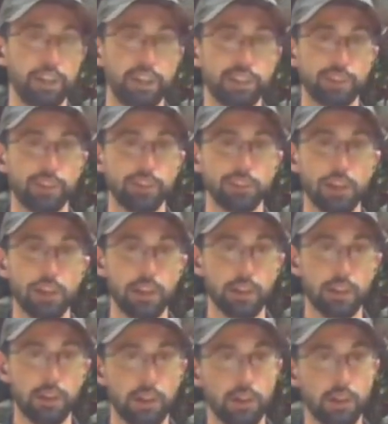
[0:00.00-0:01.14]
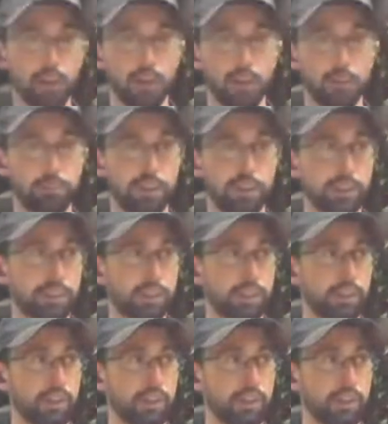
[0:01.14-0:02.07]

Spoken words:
by sunlight, but